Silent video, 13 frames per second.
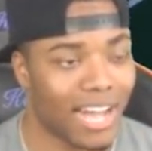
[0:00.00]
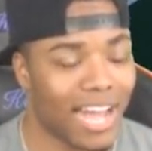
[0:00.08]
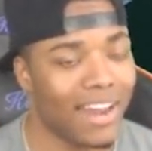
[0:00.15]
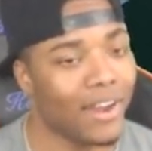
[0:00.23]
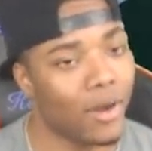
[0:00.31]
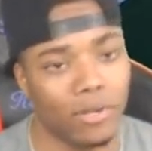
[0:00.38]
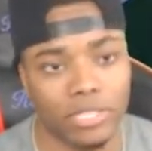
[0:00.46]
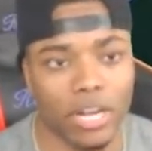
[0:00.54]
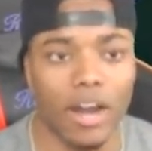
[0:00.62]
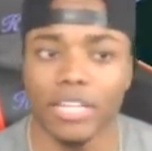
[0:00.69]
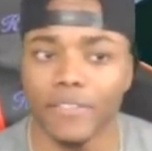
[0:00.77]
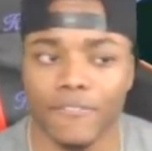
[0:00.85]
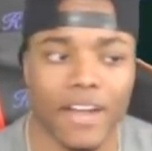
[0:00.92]
I know it's
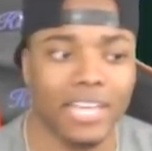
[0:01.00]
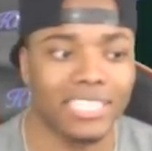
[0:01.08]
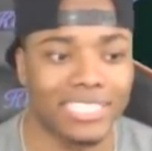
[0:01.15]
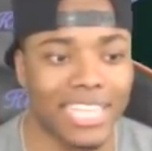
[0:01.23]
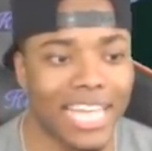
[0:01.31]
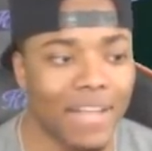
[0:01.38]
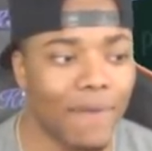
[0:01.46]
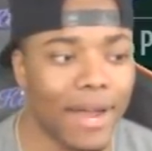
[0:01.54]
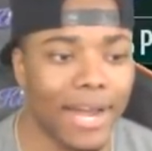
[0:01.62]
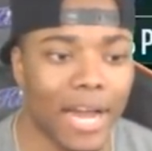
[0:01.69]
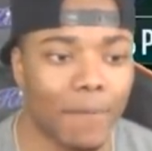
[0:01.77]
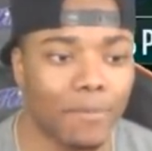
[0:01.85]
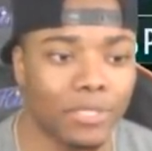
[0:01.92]
hard to find a scheme
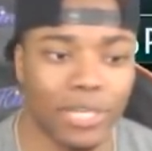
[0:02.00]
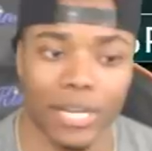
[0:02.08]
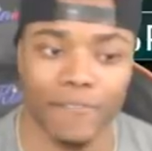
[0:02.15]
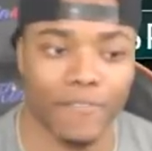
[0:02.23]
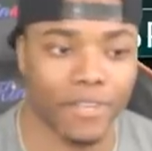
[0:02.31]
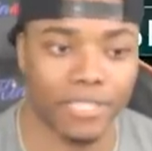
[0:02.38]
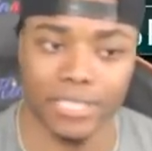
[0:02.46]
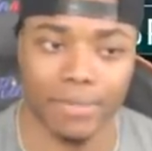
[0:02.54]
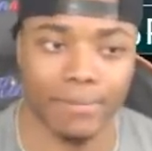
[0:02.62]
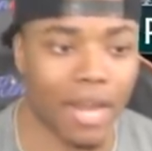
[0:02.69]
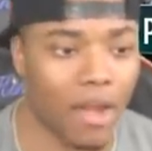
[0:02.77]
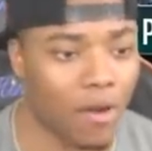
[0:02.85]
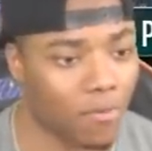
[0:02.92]
right now, but you got to figure
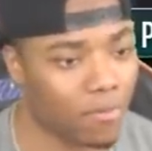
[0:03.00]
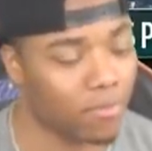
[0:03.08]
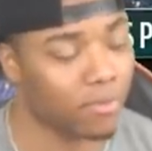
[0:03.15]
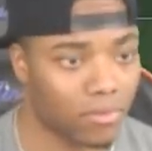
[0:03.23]
something out.